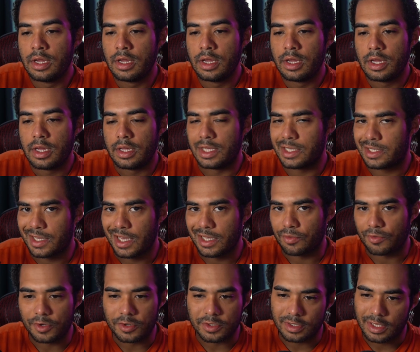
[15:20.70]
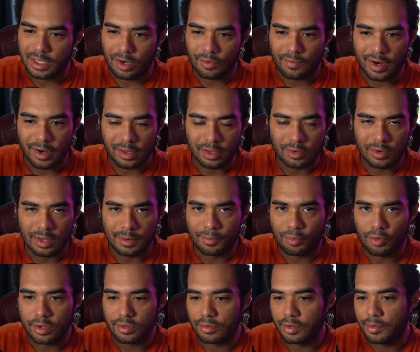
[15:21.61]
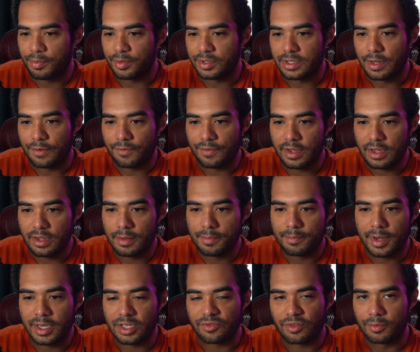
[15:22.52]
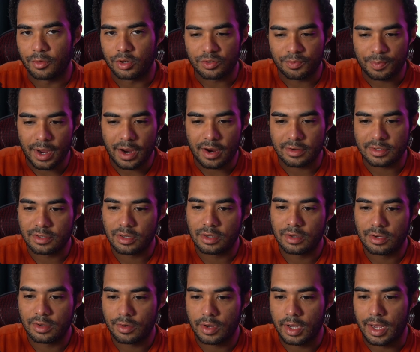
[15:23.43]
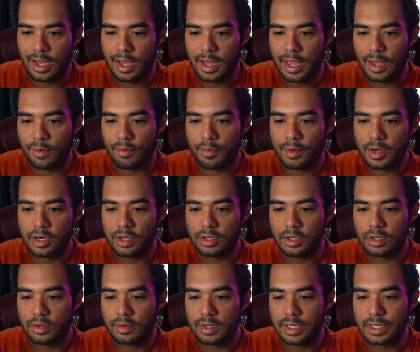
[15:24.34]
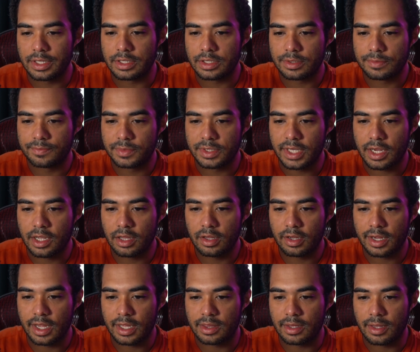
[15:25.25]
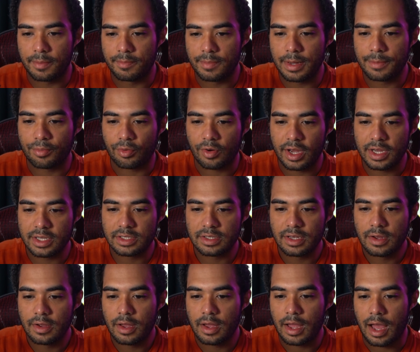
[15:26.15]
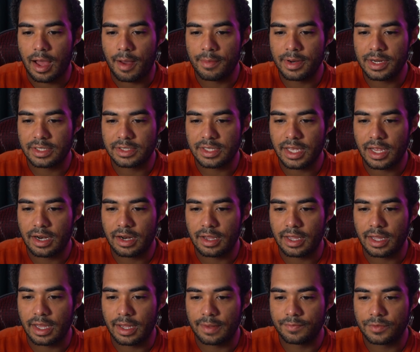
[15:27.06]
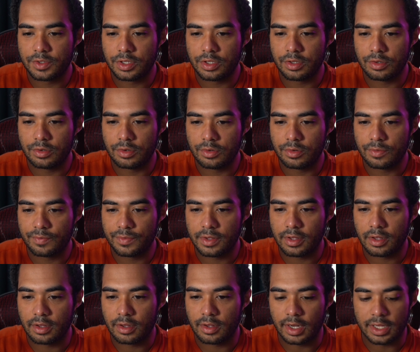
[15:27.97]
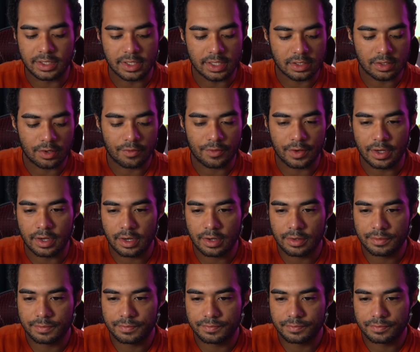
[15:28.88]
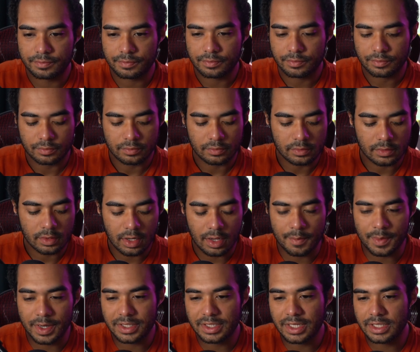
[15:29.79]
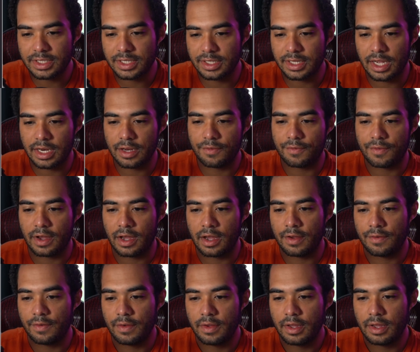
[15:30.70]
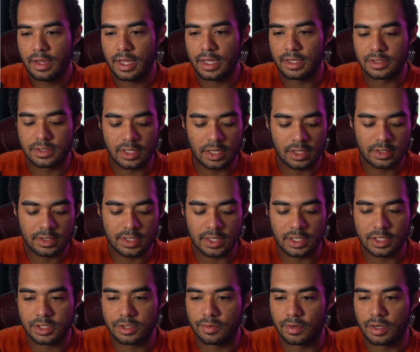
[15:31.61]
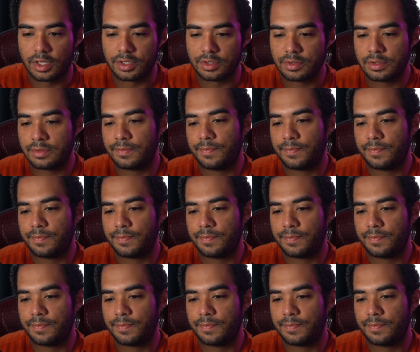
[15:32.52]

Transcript: In this case, we're using like a regular 1.3% fee, best for most pairs. And what we're gonna do is take a look at the min price. I'm gonna set it again to, can I change it over here? I'm gonna set it to 95 and set this to 100.